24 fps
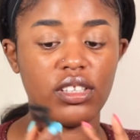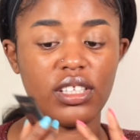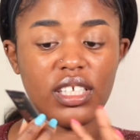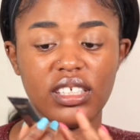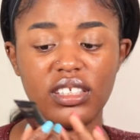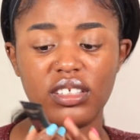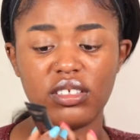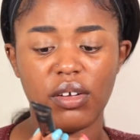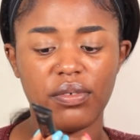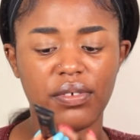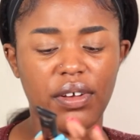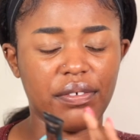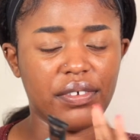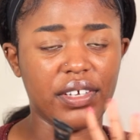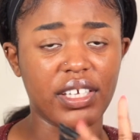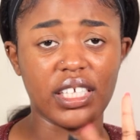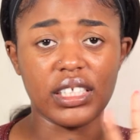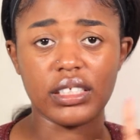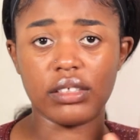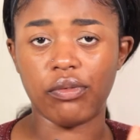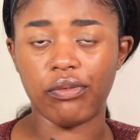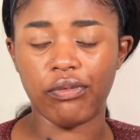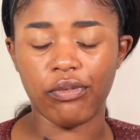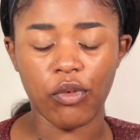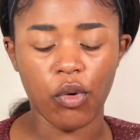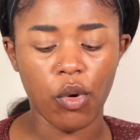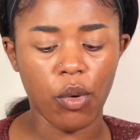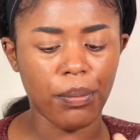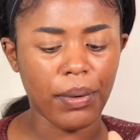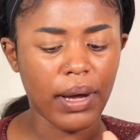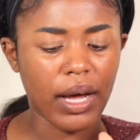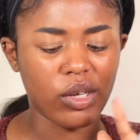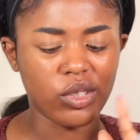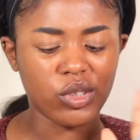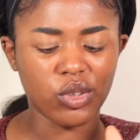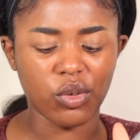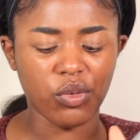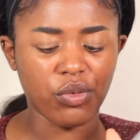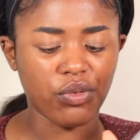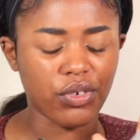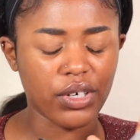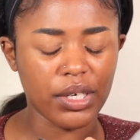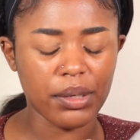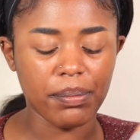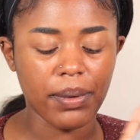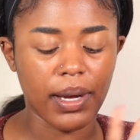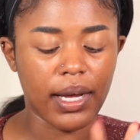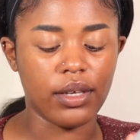This stuff I think is £4 or
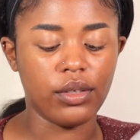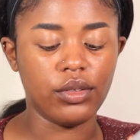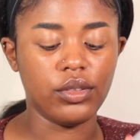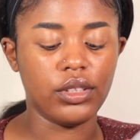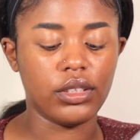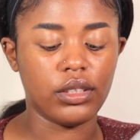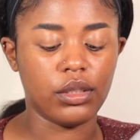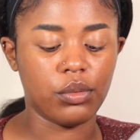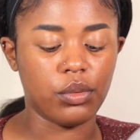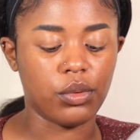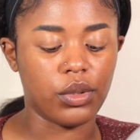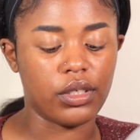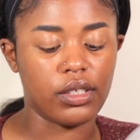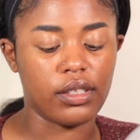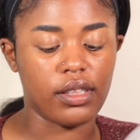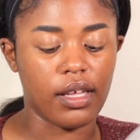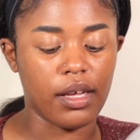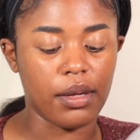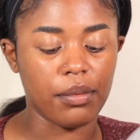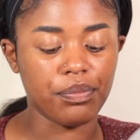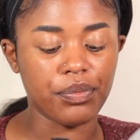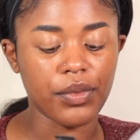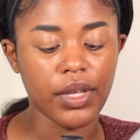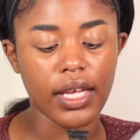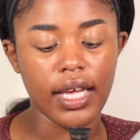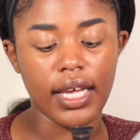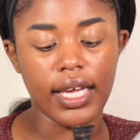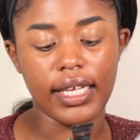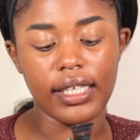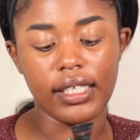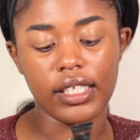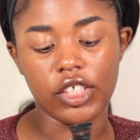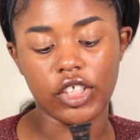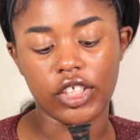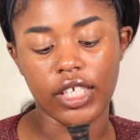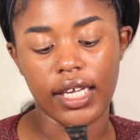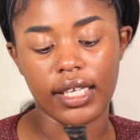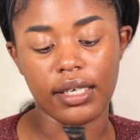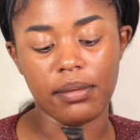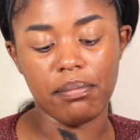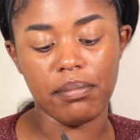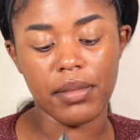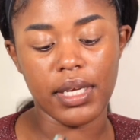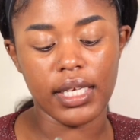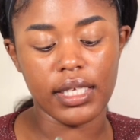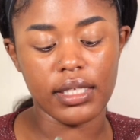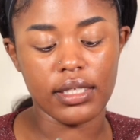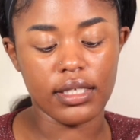£3, one of them, in the shade
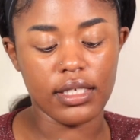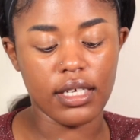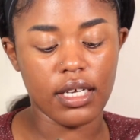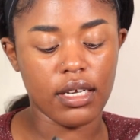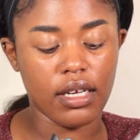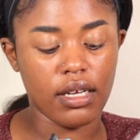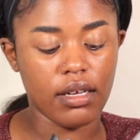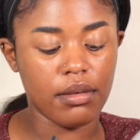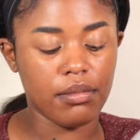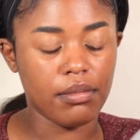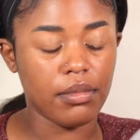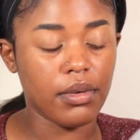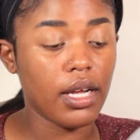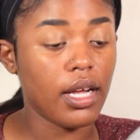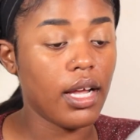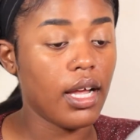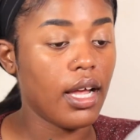medium.